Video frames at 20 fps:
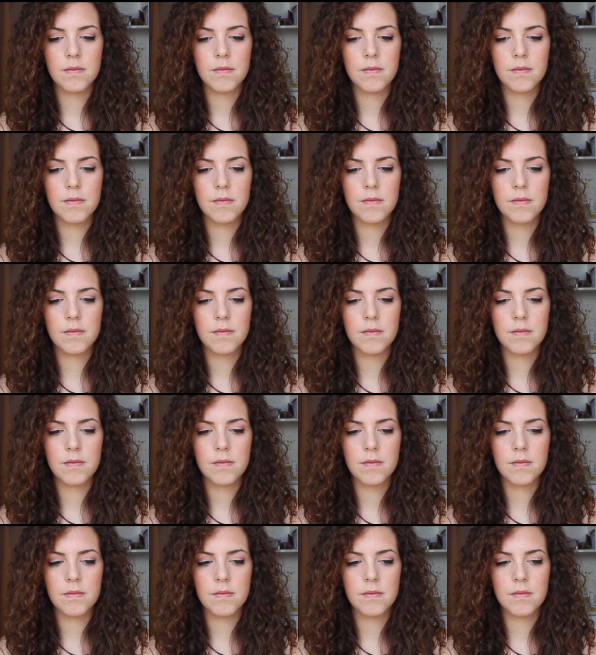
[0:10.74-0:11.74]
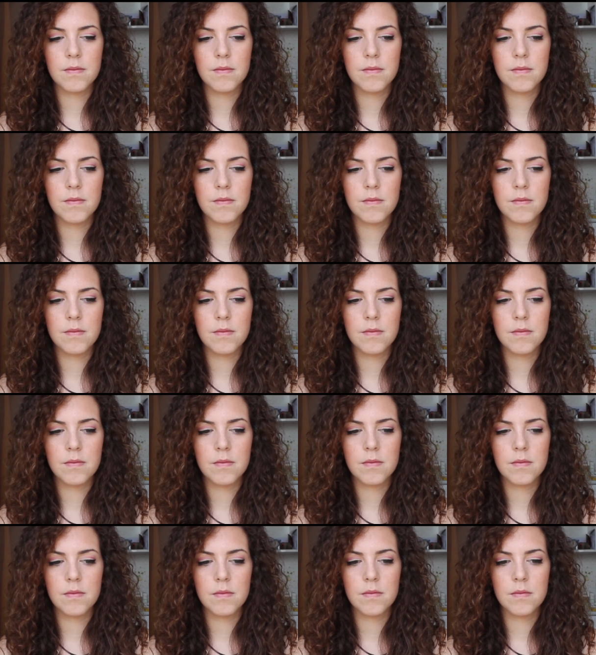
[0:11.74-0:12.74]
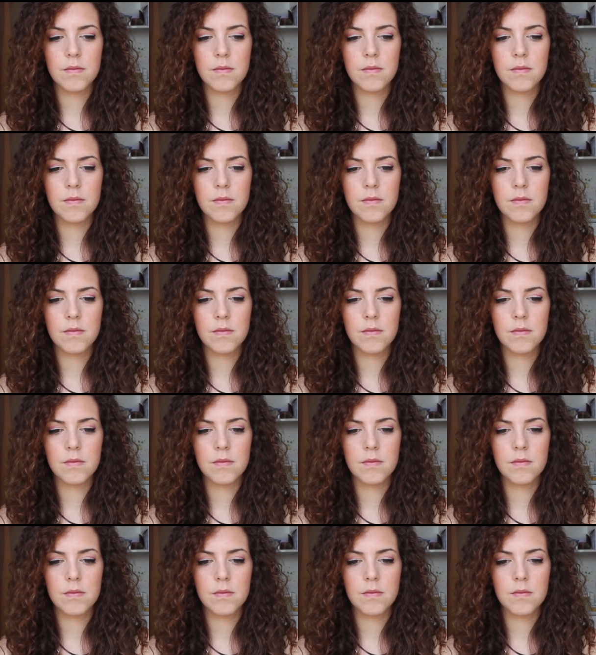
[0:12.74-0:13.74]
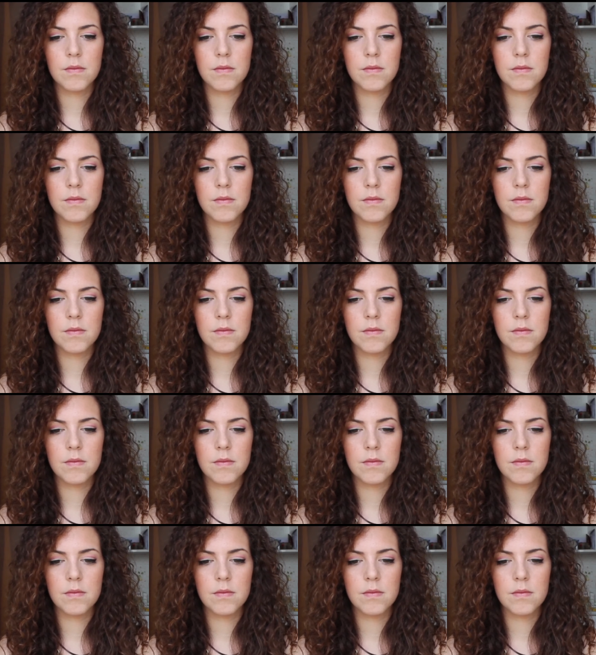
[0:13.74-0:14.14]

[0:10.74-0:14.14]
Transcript: Nobody speaks.